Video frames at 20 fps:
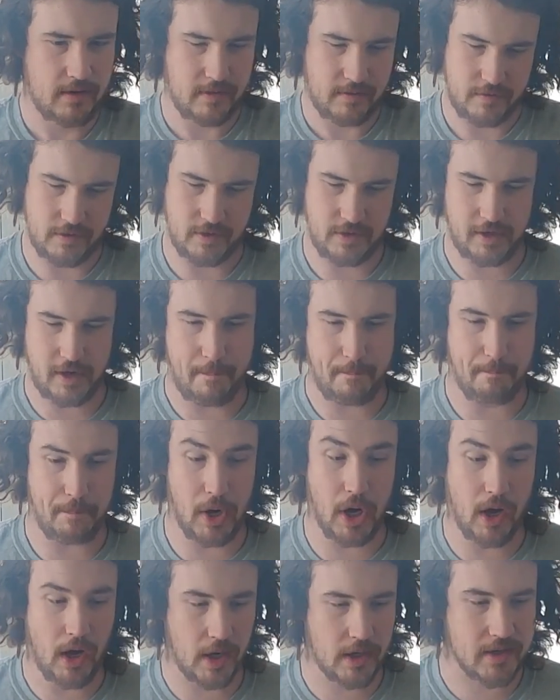for like
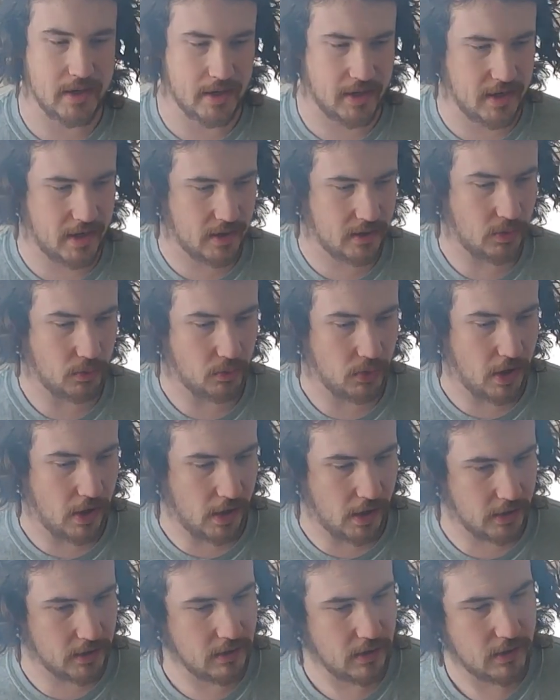$1, you can't go
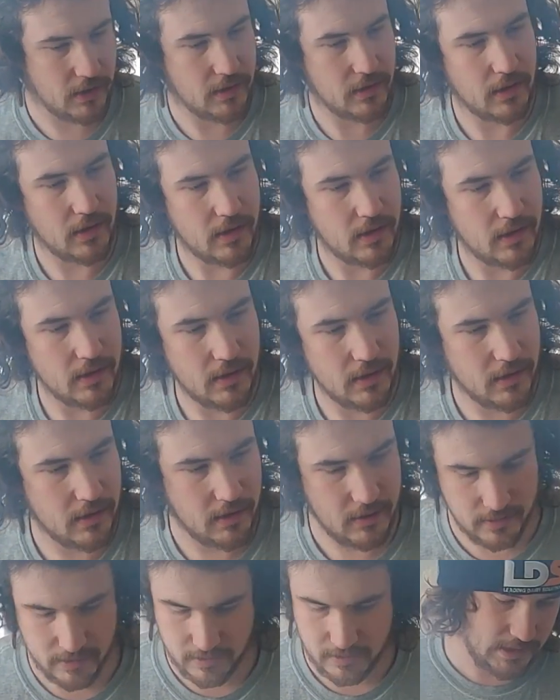wrong.
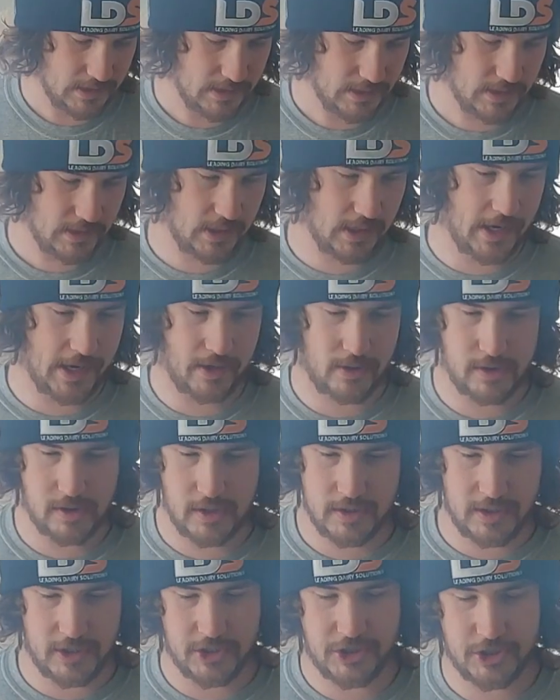I
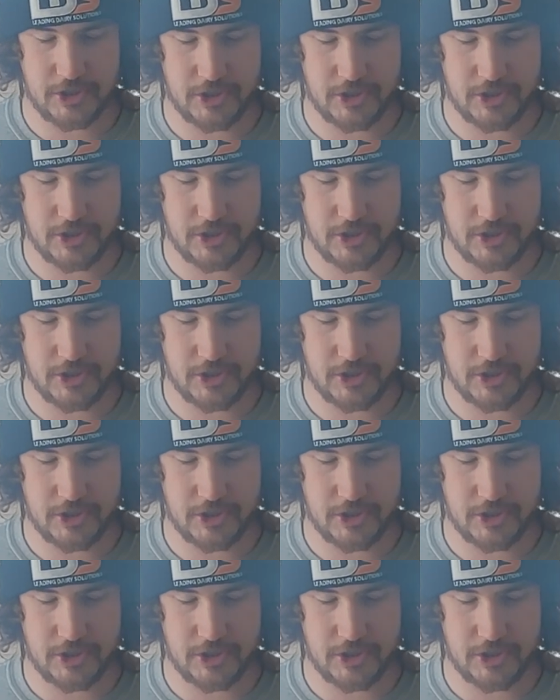ordered these